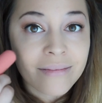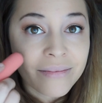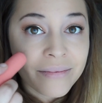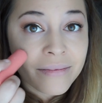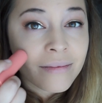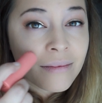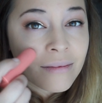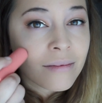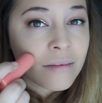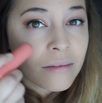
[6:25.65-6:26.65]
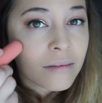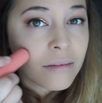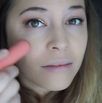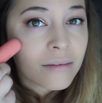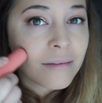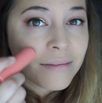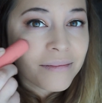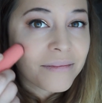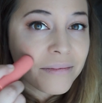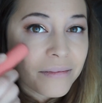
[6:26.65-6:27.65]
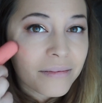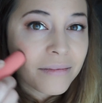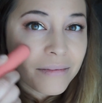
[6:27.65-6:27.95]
a cute little pink blush